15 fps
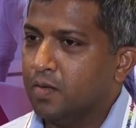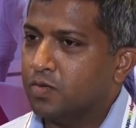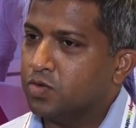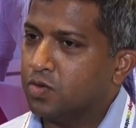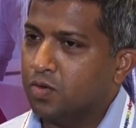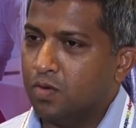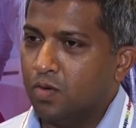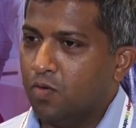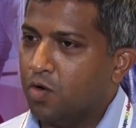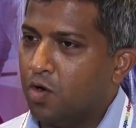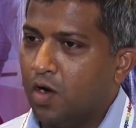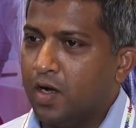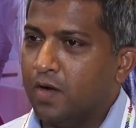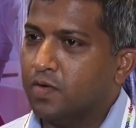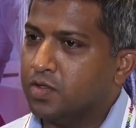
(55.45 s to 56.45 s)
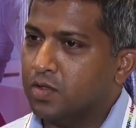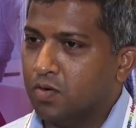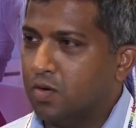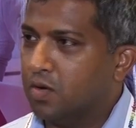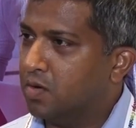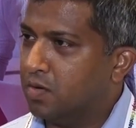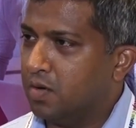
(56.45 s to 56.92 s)
So overall, it was a
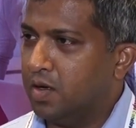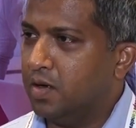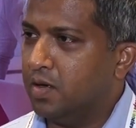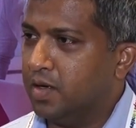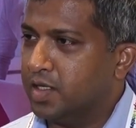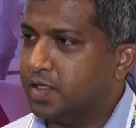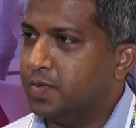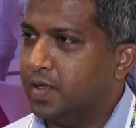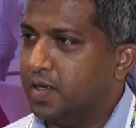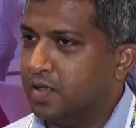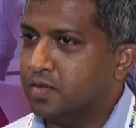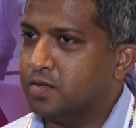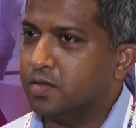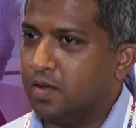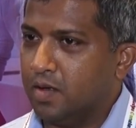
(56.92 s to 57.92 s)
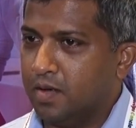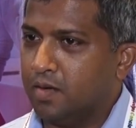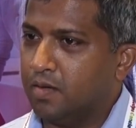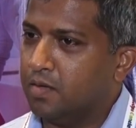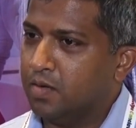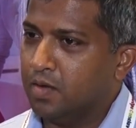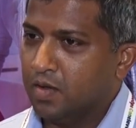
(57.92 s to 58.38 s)
good experience,
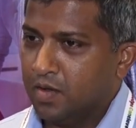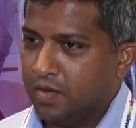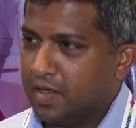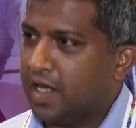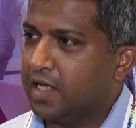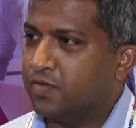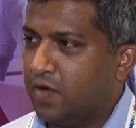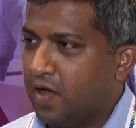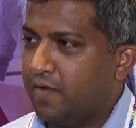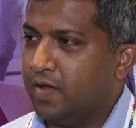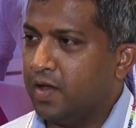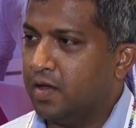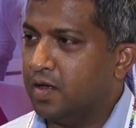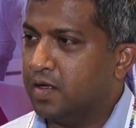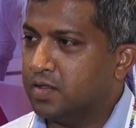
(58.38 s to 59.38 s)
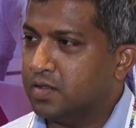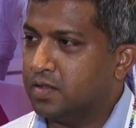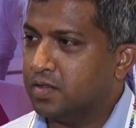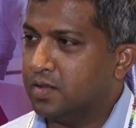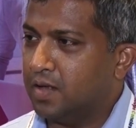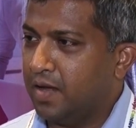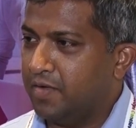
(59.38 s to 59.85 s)
and thanks for having
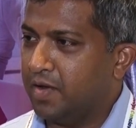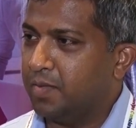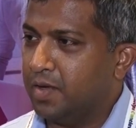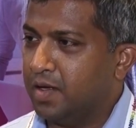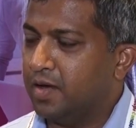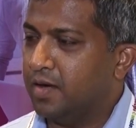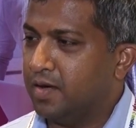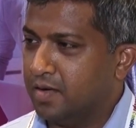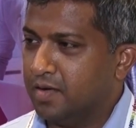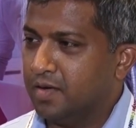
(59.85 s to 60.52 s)
me here.